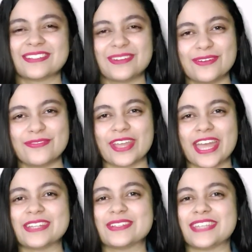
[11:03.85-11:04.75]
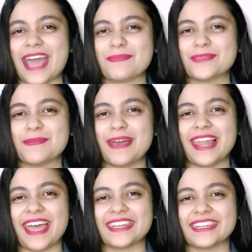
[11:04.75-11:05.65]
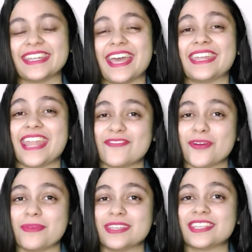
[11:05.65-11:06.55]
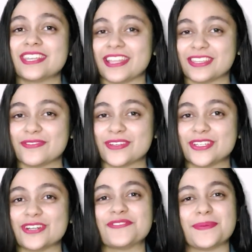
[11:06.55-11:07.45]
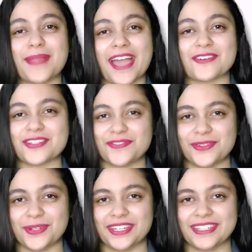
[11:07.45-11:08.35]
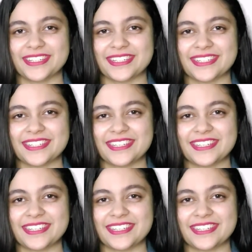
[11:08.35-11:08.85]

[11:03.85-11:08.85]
Don't forget to tap the bell icon and never miss another video from Language Fluent.